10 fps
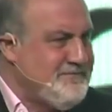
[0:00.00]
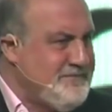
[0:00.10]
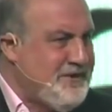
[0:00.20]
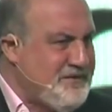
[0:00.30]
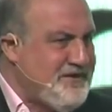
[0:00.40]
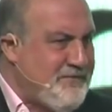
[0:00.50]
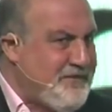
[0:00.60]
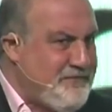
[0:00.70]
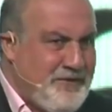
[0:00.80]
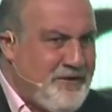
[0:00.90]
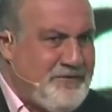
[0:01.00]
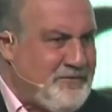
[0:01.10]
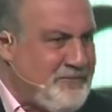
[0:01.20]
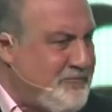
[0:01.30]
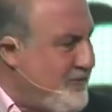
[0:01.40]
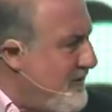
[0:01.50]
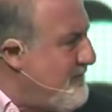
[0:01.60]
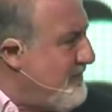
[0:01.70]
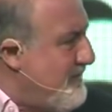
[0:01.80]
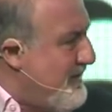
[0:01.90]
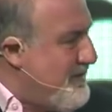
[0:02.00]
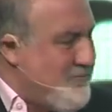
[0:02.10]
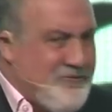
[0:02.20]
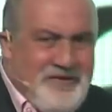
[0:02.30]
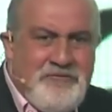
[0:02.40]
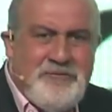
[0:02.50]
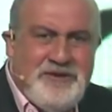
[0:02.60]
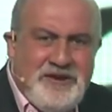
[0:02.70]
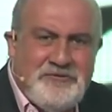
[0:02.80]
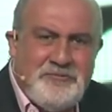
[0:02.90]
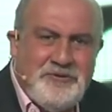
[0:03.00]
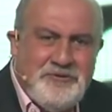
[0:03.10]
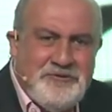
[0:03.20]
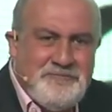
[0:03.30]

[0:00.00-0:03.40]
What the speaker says: not something very honorable, more honorable than someone who's never been an entrepreneur?